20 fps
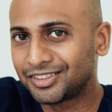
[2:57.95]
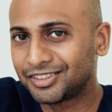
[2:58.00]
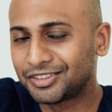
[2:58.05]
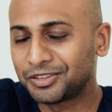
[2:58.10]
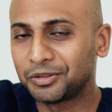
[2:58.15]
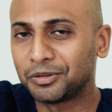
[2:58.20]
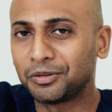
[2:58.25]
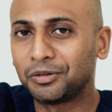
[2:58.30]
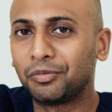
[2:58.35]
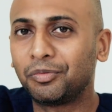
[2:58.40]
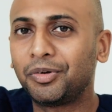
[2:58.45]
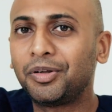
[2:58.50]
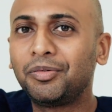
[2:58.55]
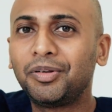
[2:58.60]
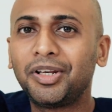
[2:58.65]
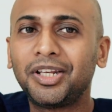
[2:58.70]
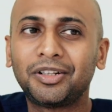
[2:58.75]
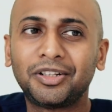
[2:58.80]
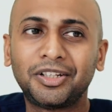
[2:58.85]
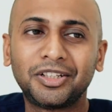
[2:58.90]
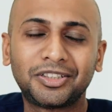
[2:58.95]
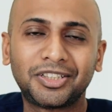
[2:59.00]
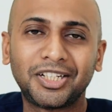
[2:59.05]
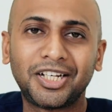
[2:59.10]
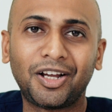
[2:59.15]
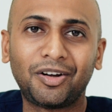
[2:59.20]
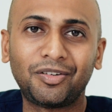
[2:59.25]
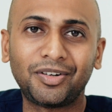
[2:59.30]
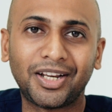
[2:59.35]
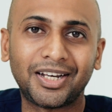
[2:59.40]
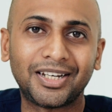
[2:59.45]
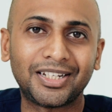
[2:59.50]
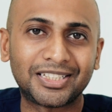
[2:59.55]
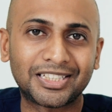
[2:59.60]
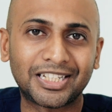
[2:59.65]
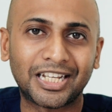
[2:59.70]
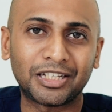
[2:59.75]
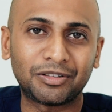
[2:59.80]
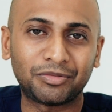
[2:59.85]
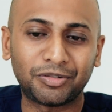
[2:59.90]
So we need to sit down and
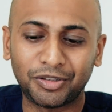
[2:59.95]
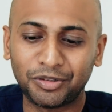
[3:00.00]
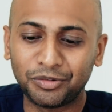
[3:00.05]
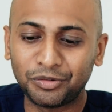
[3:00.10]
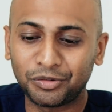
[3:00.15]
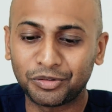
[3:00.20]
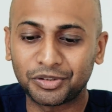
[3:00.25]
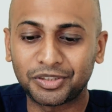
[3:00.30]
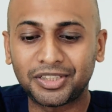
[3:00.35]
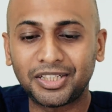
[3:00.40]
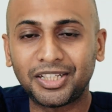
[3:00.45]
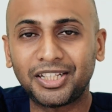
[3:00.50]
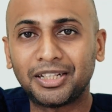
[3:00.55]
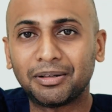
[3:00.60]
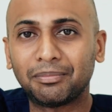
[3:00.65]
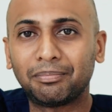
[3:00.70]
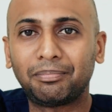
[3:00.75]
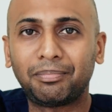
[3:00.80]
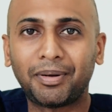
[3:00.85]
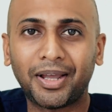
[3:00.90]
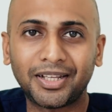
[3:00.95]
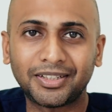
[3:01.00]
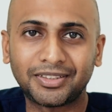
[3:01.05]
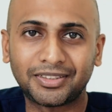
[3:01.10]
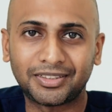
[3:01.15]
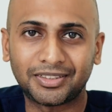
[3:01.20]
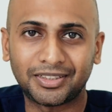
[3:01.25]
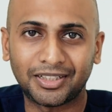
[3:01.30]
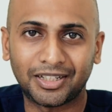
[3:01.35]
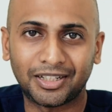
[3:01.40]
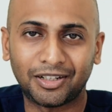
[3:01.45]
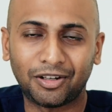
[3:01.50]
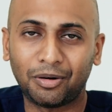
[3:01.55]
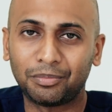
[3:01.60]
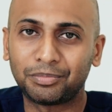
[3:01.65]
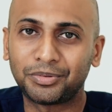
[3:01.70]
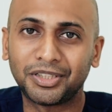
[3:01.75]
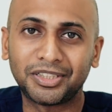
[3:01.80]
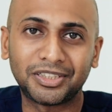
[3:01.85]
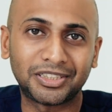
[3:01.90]
discuss with you to see the best
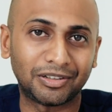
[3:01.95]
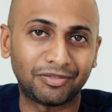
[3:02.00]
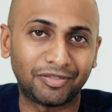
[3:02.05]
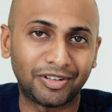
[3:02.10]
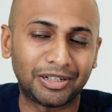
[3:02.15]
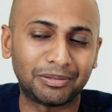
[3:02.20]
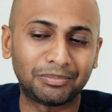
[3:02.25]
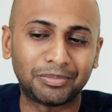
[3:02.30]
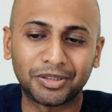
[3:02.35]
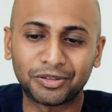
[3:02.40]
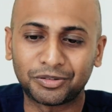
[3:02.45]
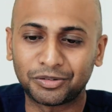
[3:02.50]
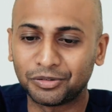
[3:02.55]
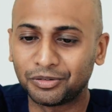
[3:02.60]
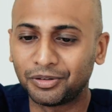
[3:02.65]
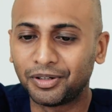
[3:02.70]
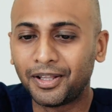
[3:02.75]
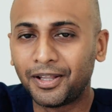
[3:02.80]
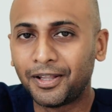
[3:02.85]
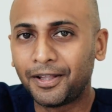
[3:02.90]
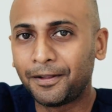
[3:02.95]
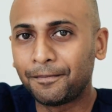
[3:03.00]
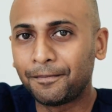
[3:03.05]
options available. So